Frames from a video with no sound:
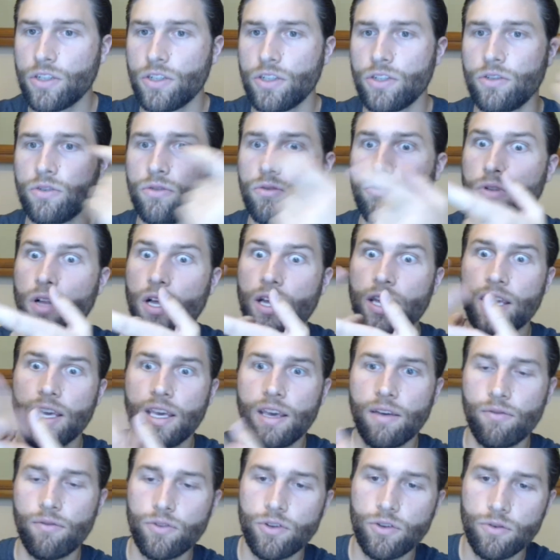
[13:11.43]
Do you like
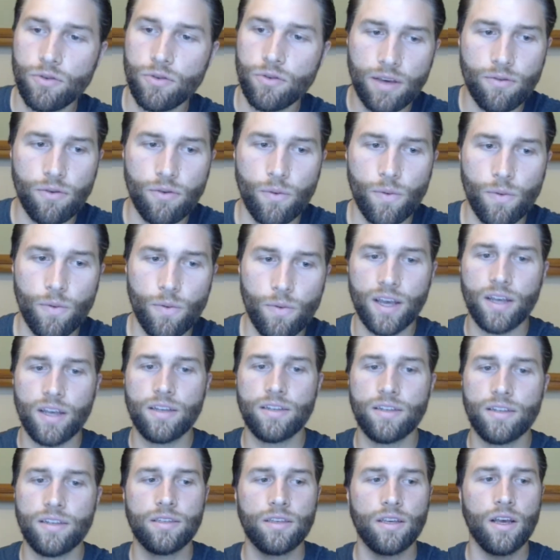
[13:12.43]
do
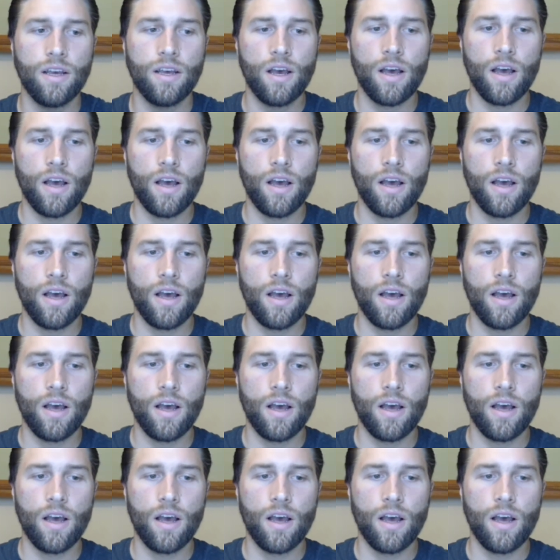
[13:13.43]
giveaways?